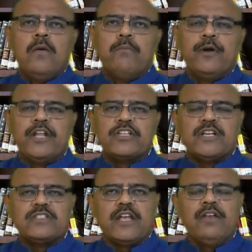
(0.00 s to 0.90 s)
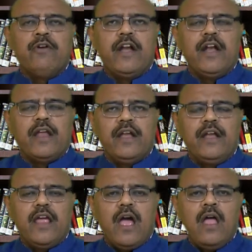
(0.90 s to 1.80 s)
Britishers invaded
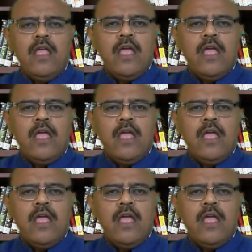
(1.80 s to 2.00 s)
India,